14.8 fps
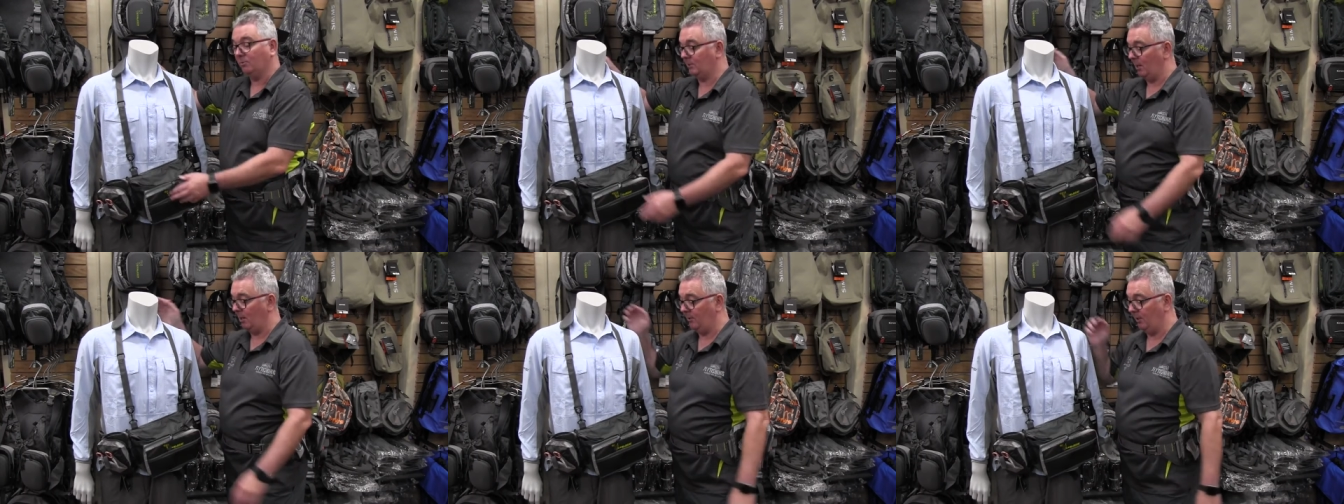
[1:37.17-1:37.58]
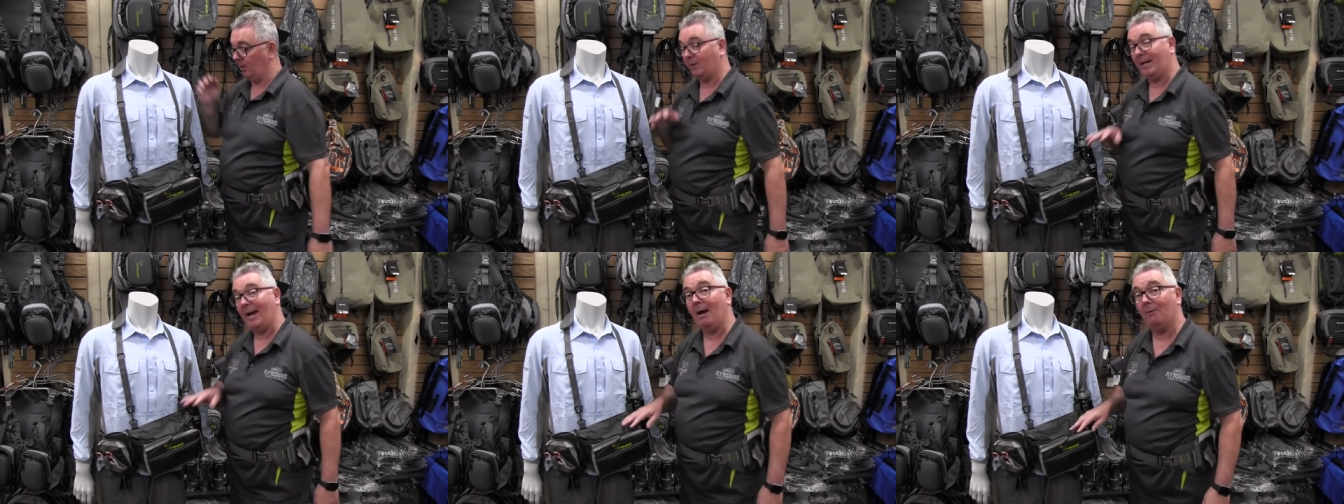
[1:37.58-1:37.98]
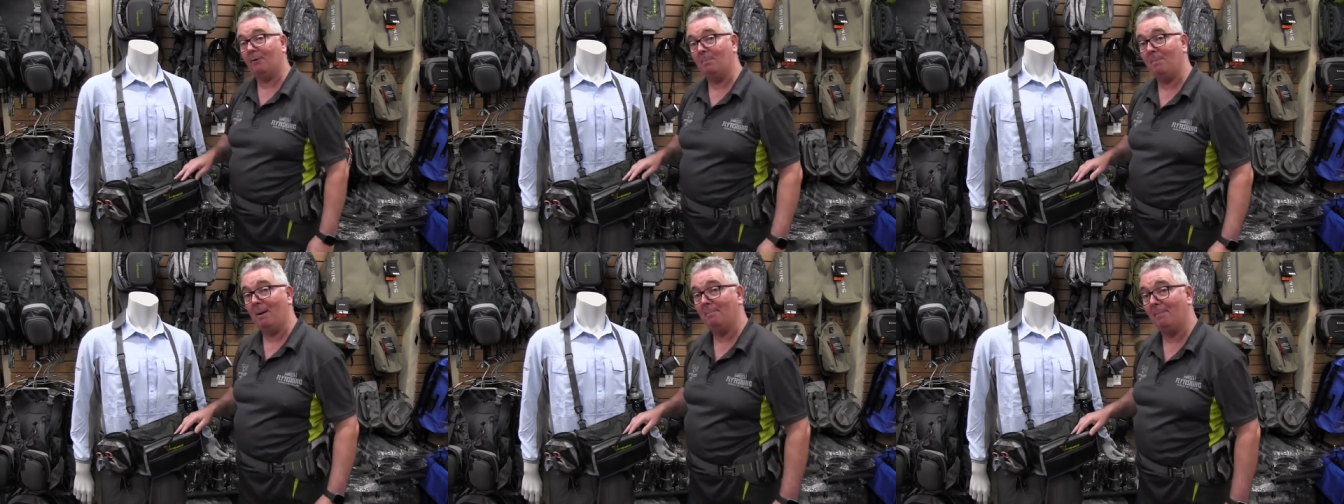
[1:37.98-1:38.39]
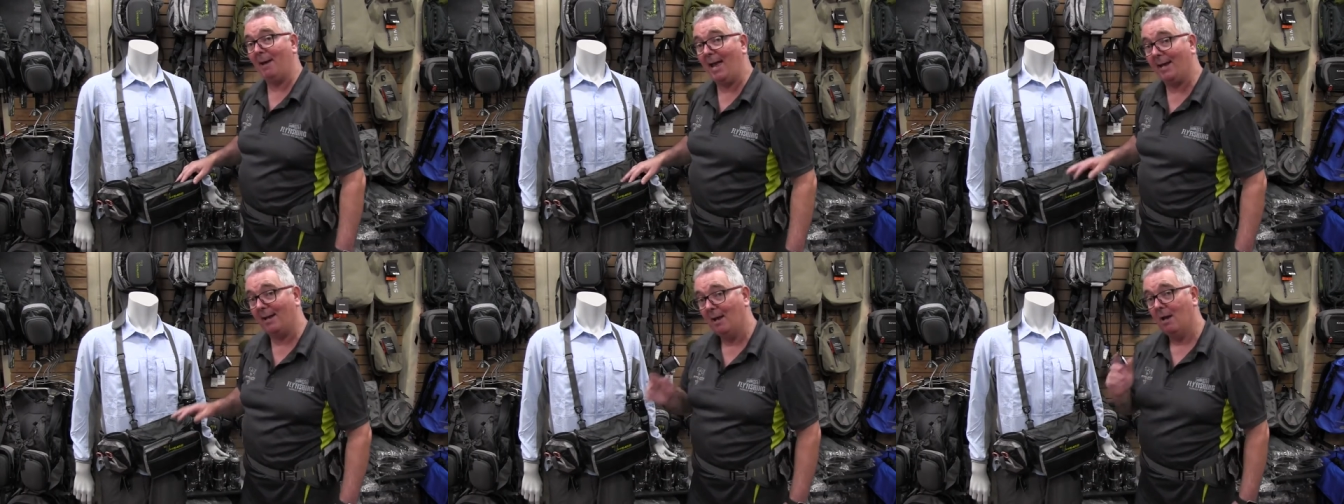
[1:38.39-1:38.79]
So the Ikari bum
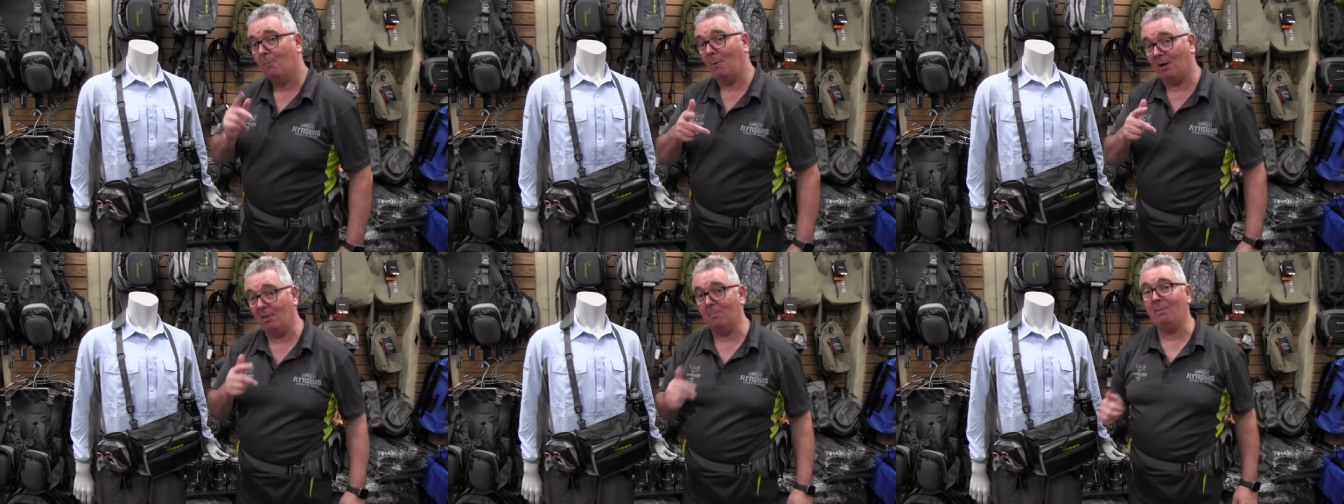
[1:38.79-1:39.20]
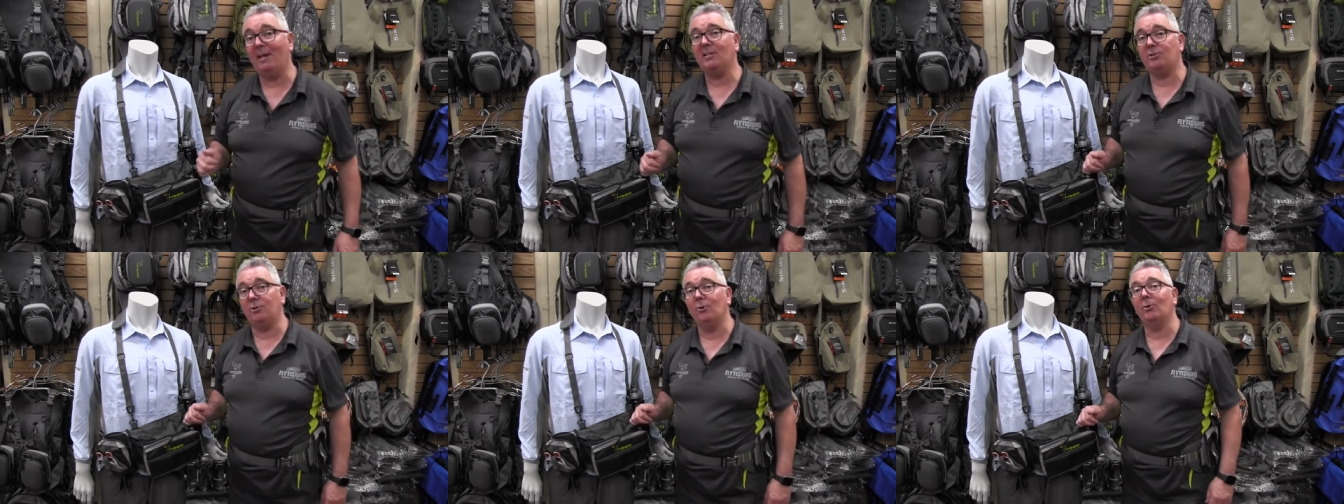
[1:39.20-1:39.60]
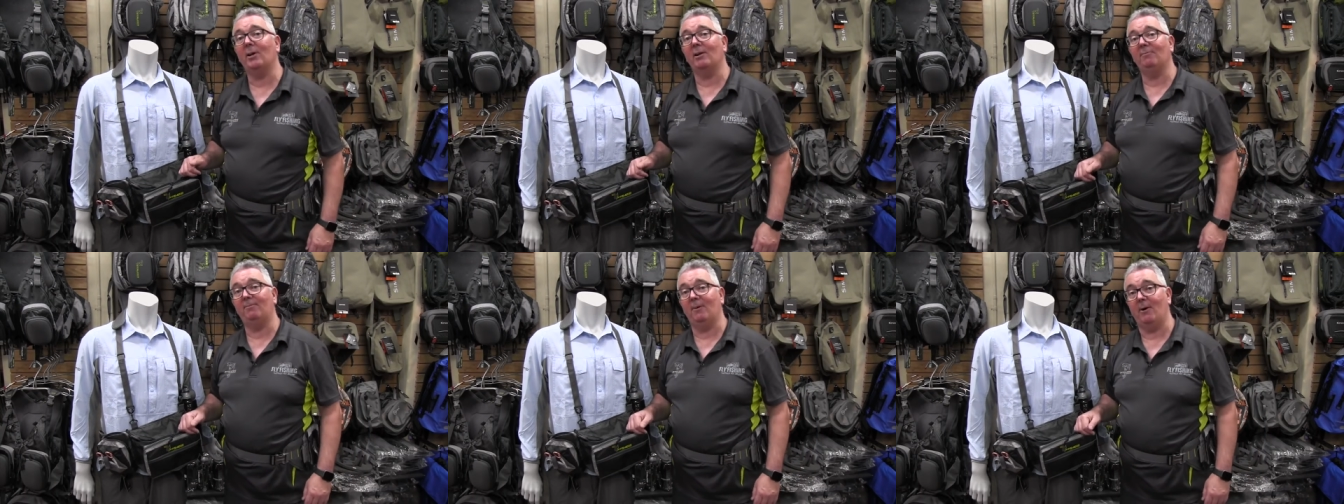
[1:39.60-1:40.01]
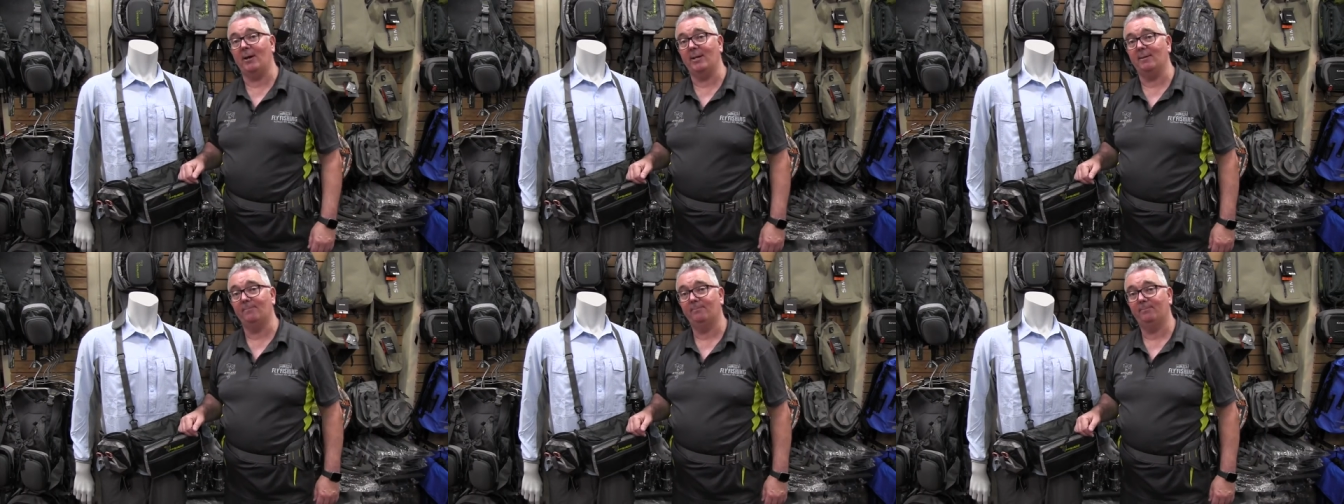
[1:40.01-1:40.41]
bag, one of the best you're going to
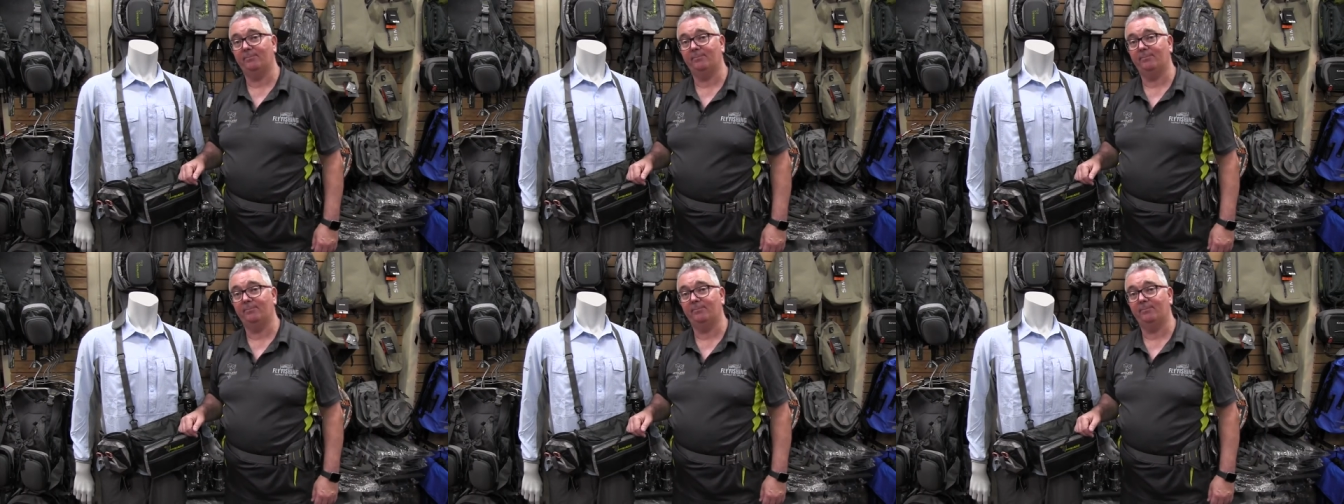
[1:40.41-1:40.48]
find.